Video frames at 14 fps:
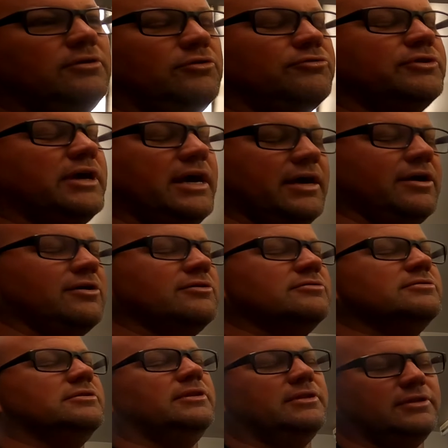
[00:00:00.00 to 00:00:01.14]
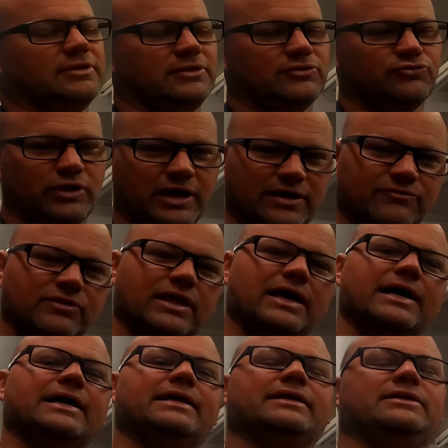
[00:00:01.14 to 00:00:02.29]
your tires and the drive
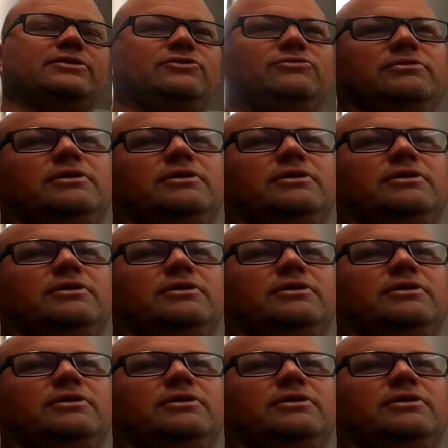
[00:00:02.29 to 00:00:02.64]
line and you, you